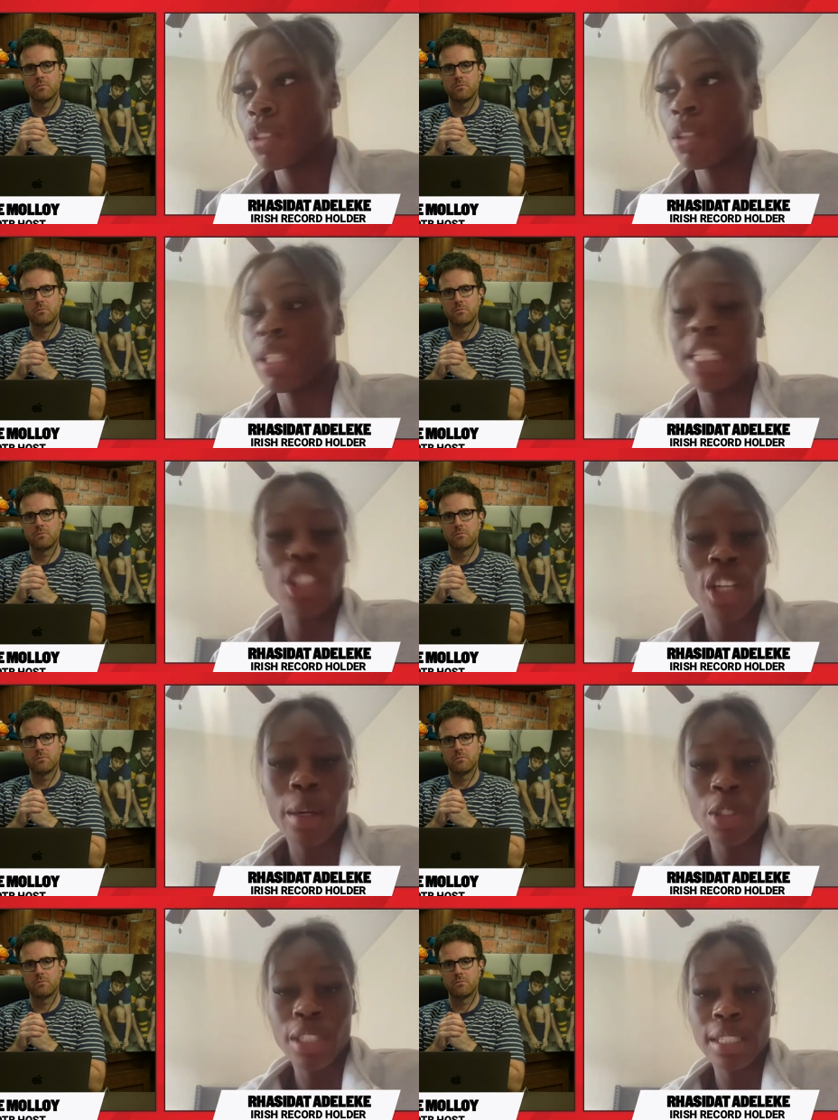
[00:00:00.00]
Speaker 1: collegiate
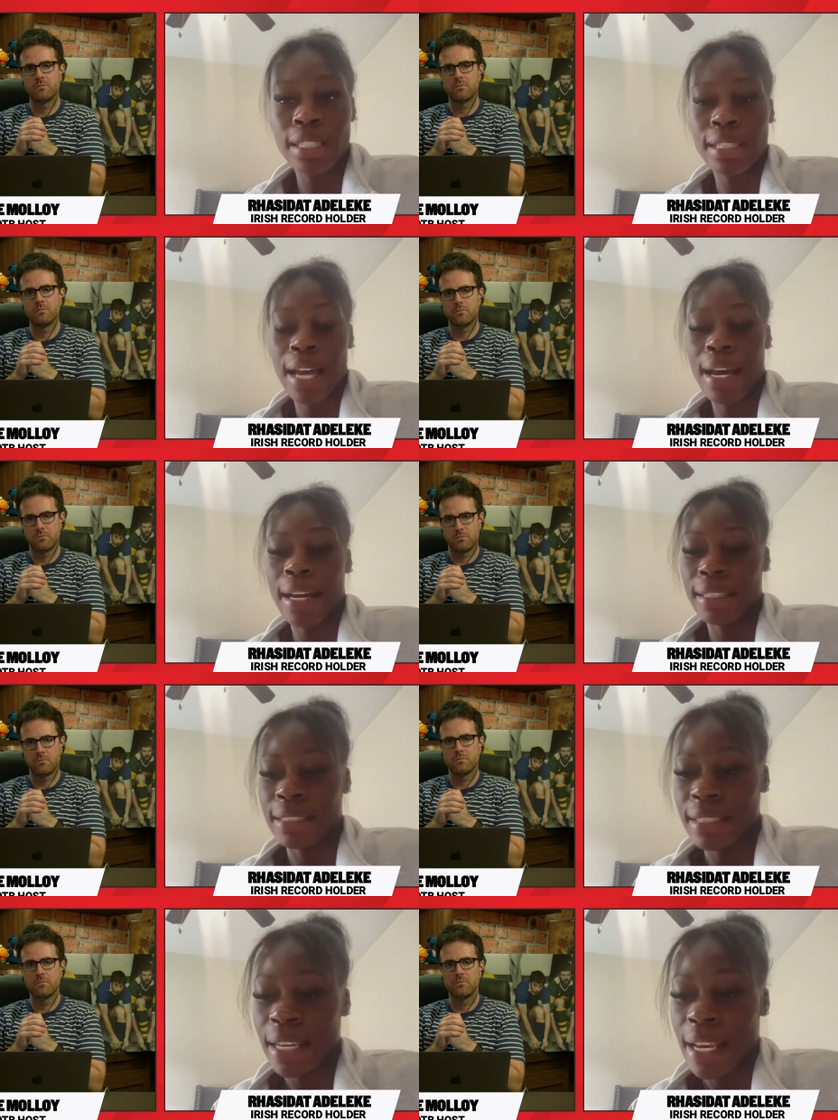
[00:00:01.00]
coaches,
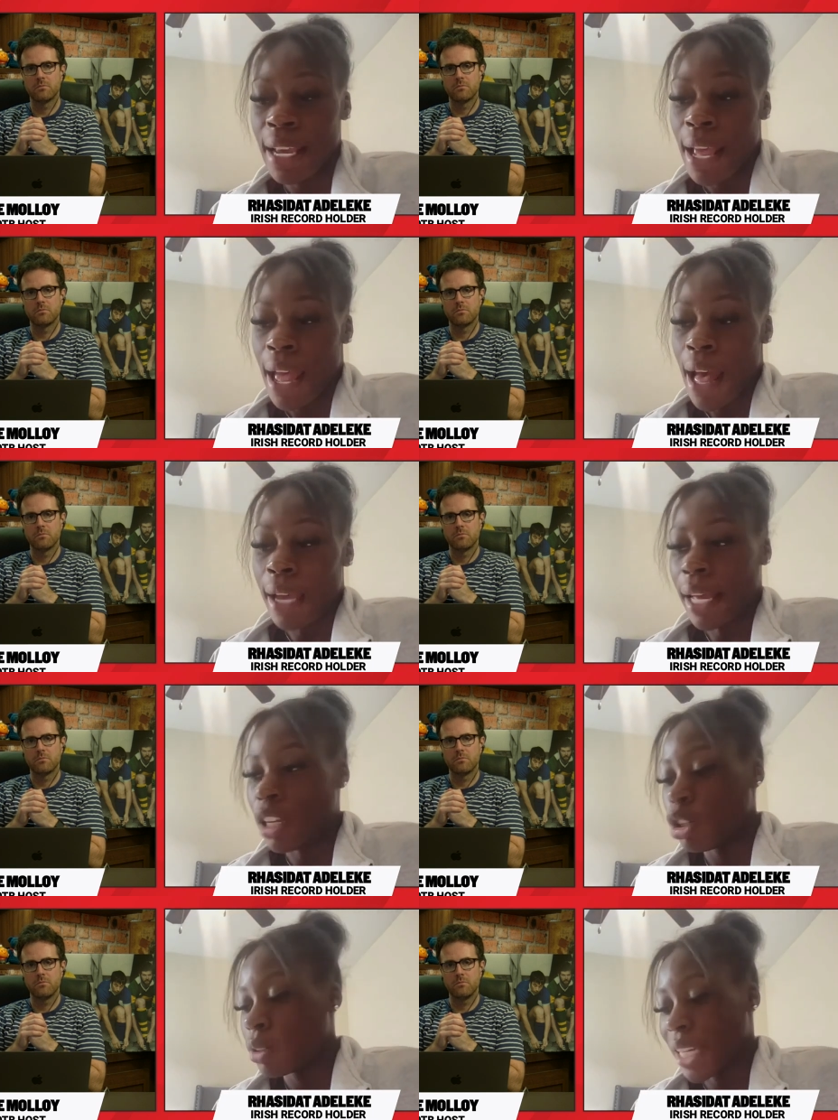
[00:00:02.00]
and I kind
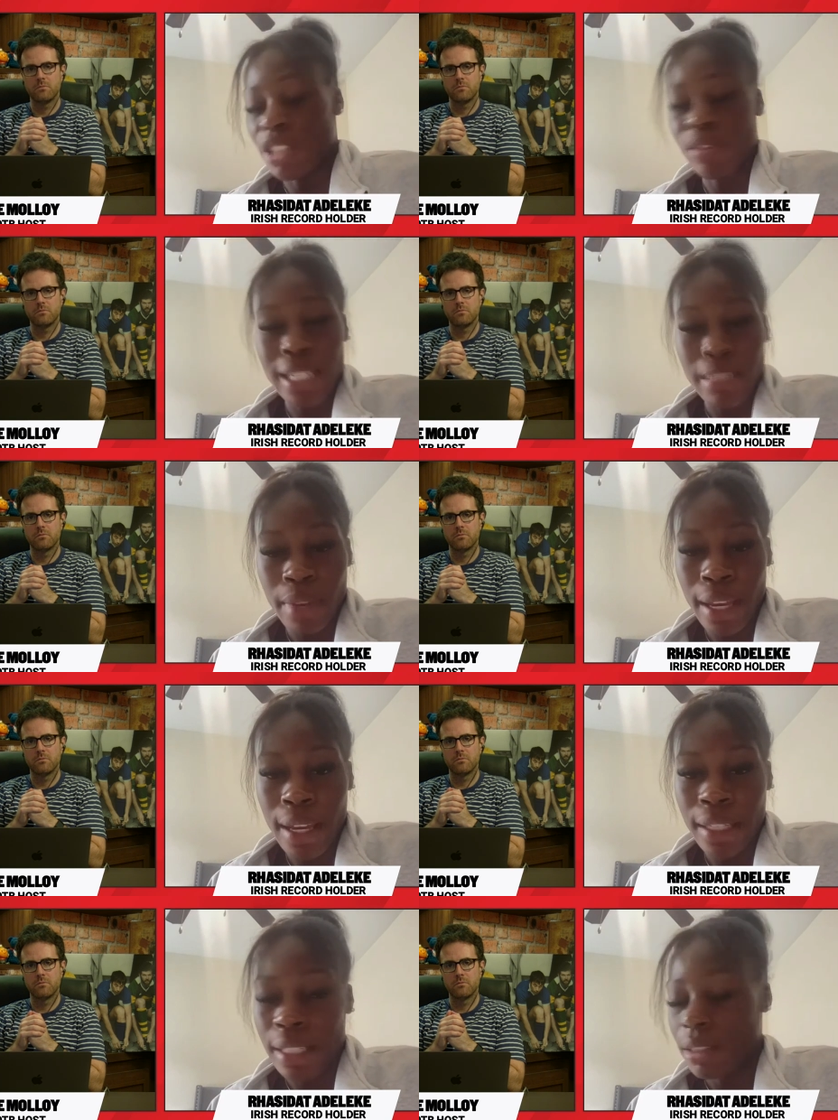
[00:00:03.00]
of looked at his resume,
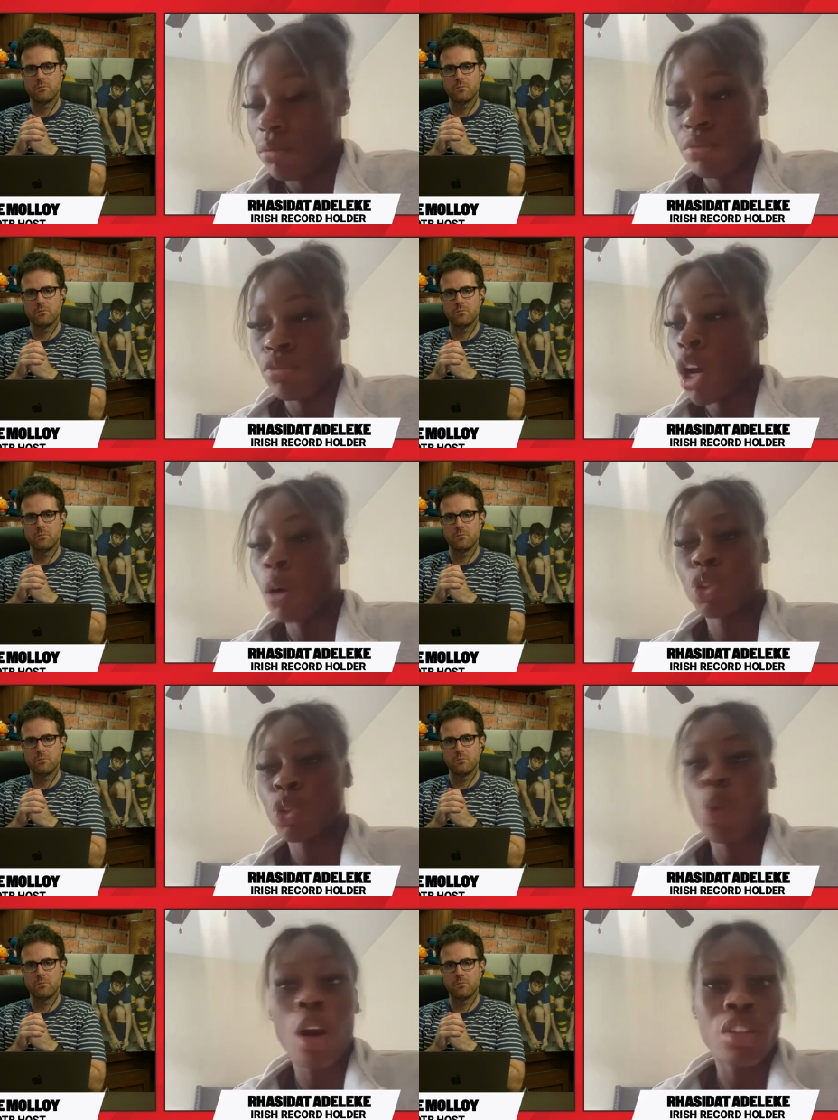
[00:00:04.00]
and he coached
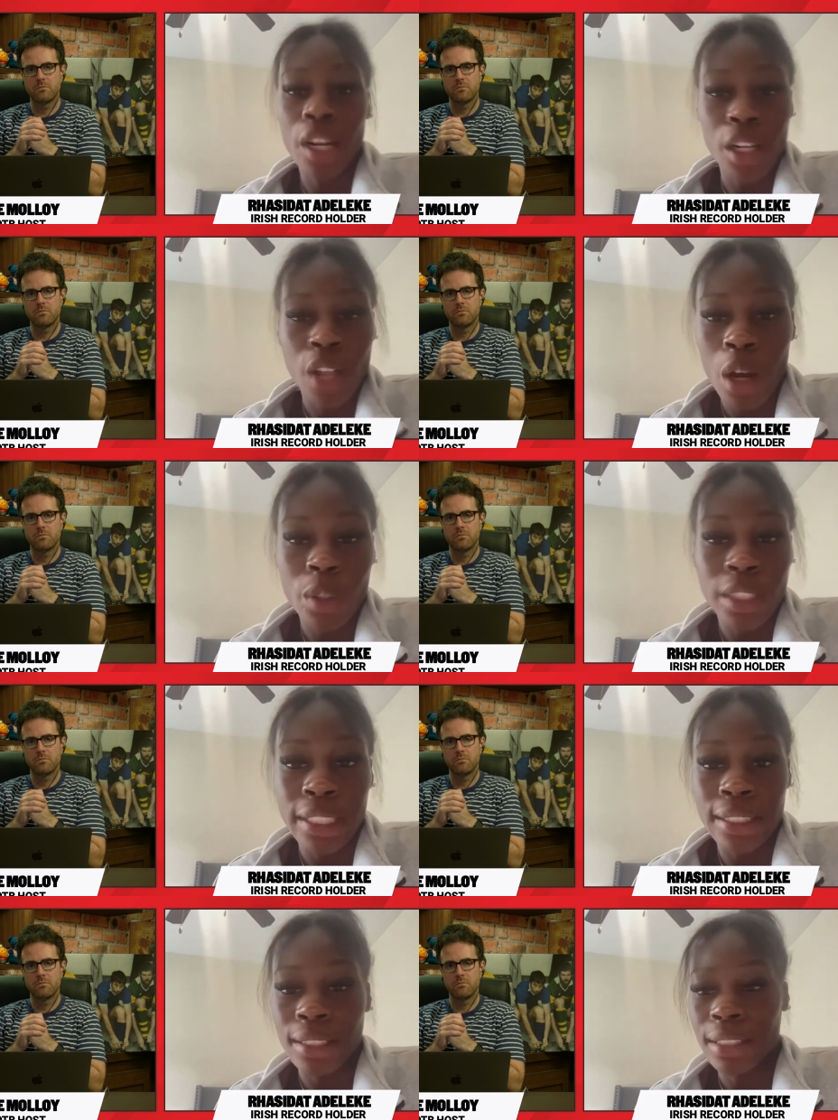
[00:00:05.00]
world record
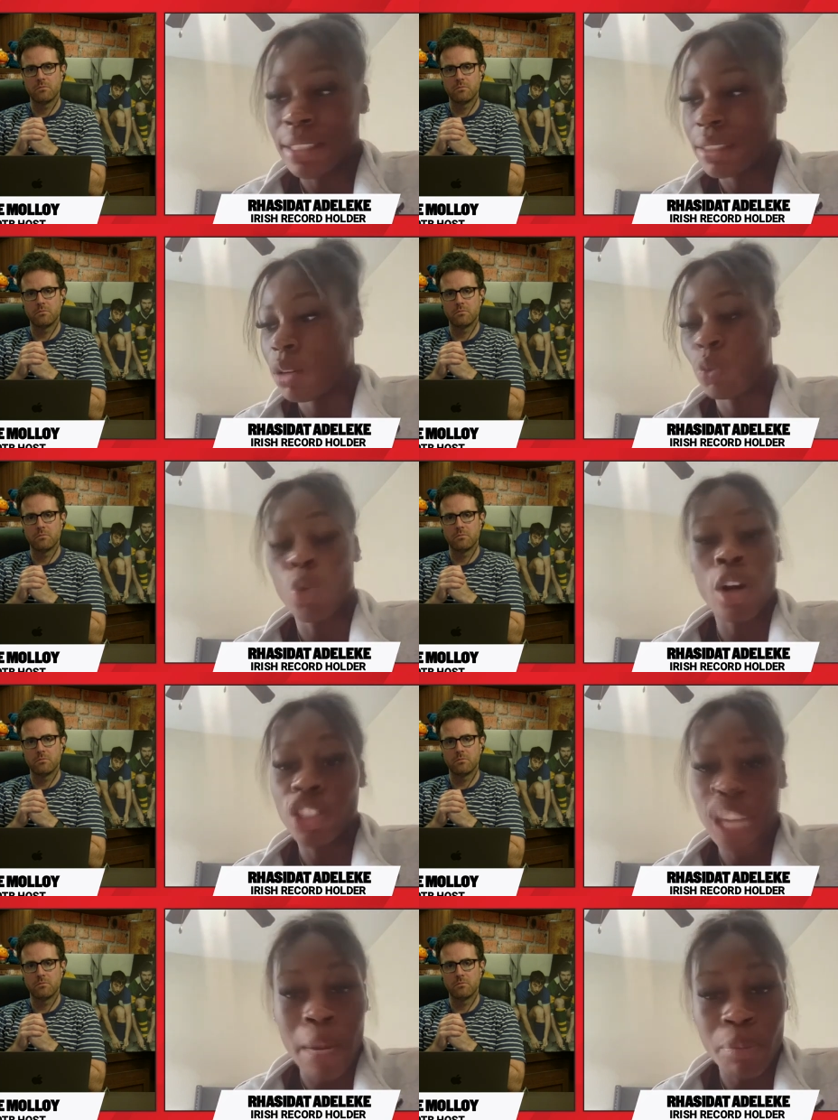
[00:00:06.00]
holders,
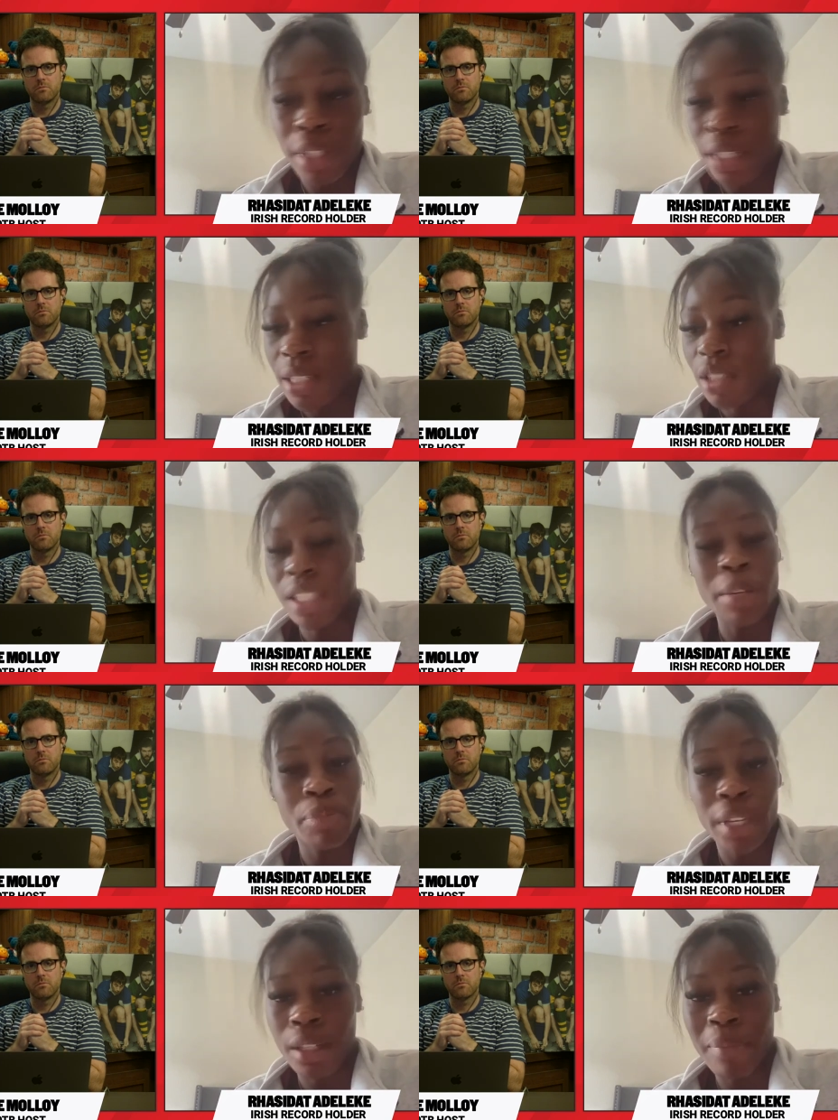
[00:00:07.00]
world champions,
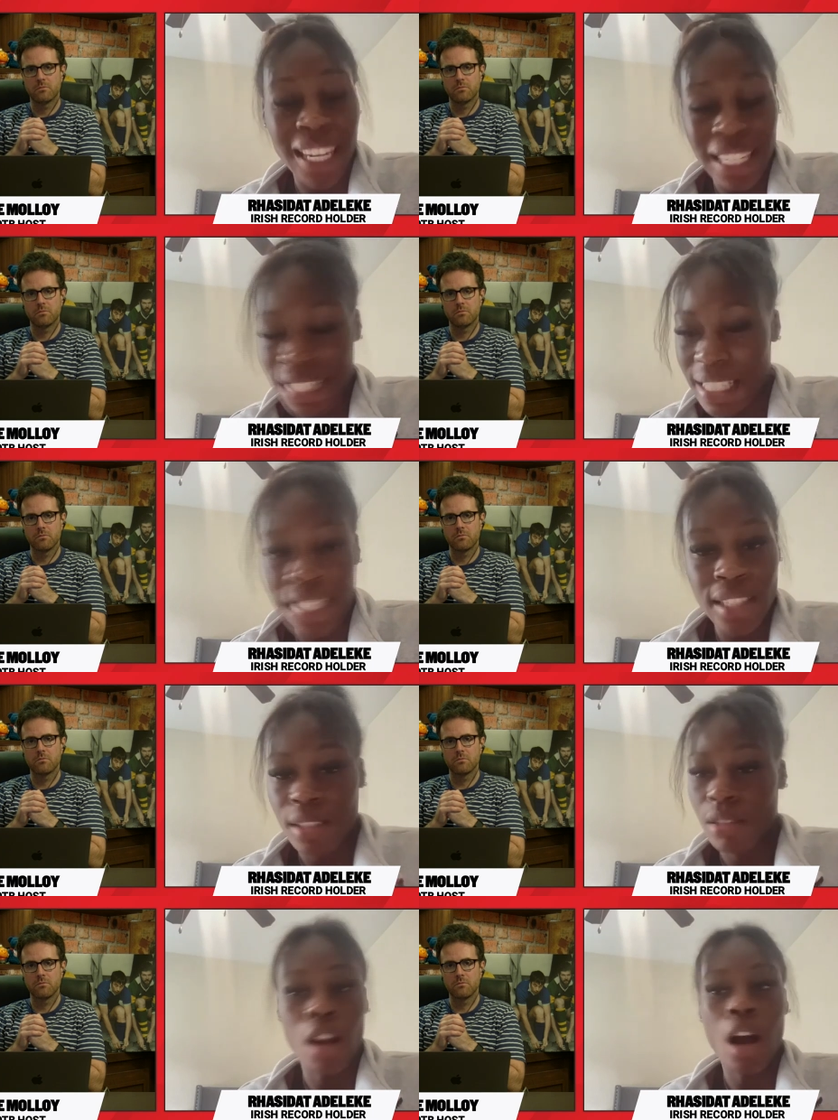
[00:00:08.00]
Olympic
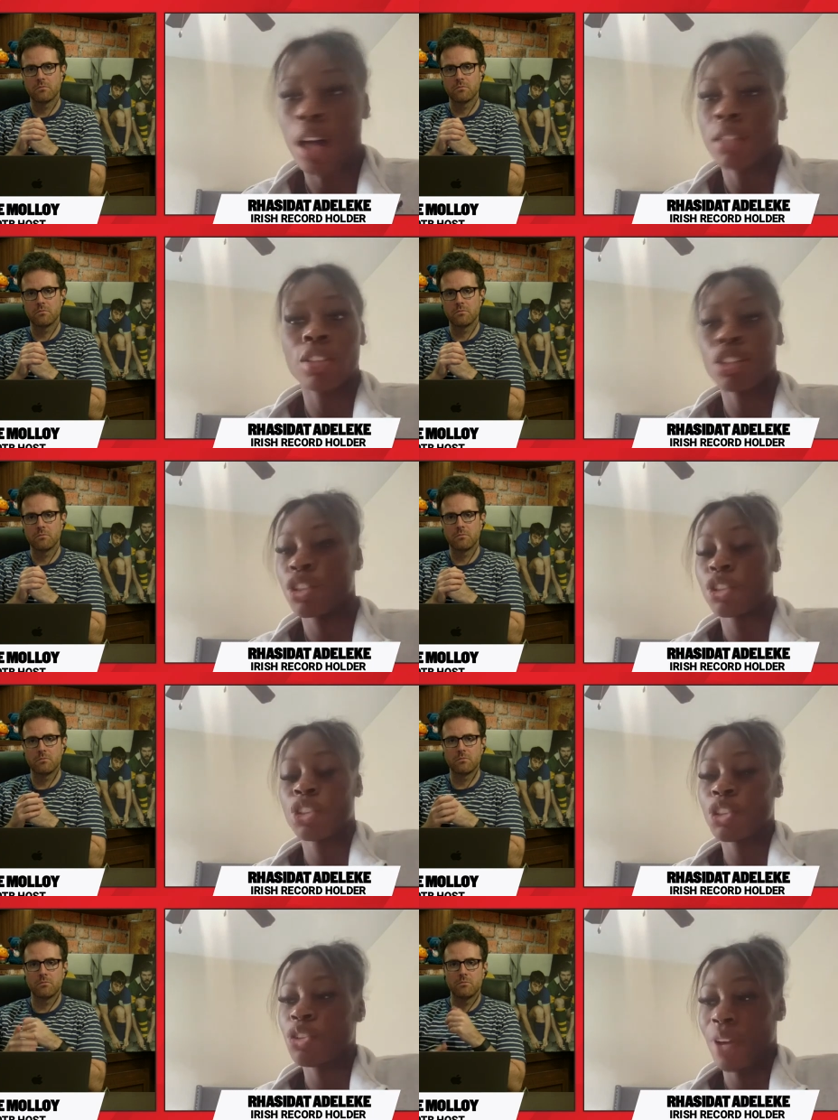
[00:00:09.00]
medalists, all the good
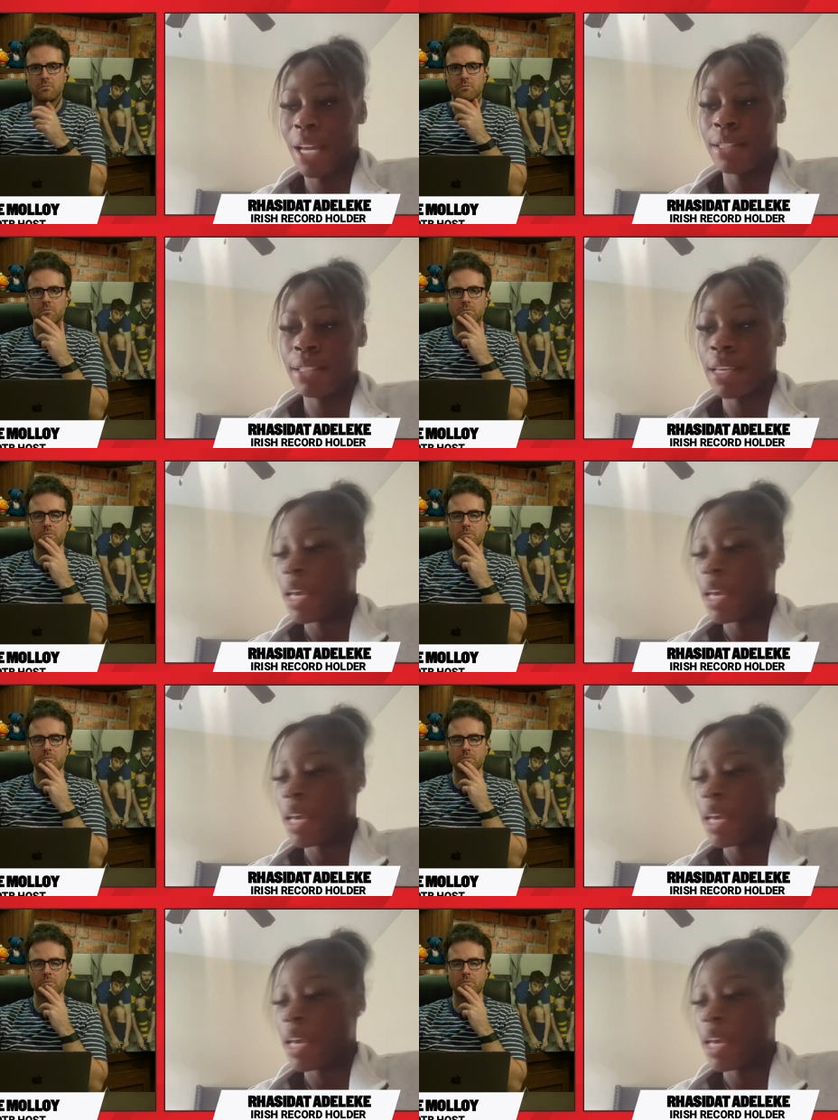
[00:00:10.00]
stuff. And